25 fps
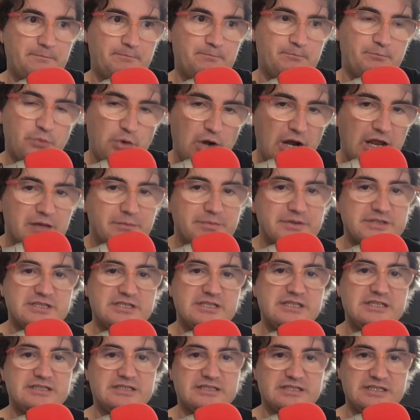
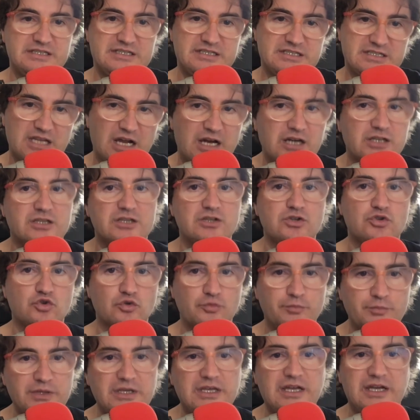privacy is starting to
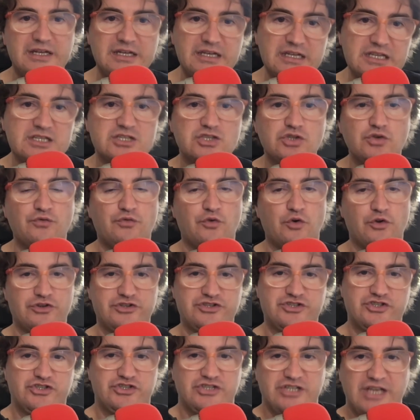be an issue for the
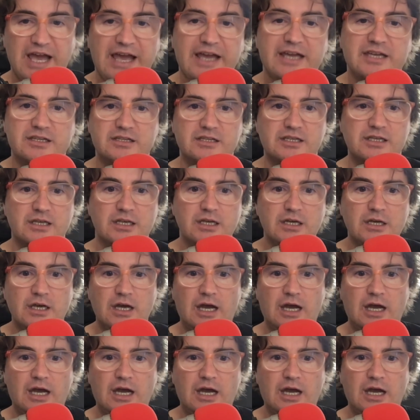society.